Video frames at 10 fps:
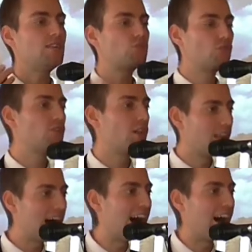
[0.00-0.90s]
into
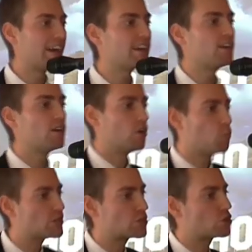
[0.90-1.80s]
the lie
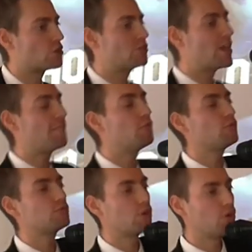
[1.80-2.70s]
which the
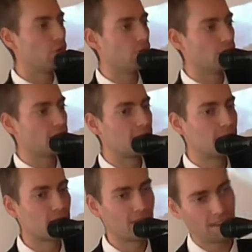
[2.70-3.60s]
devil
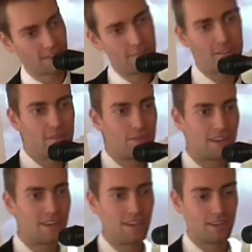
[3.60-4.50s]
told in the
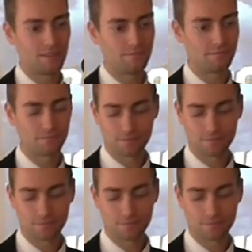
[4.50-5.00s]
very beginning.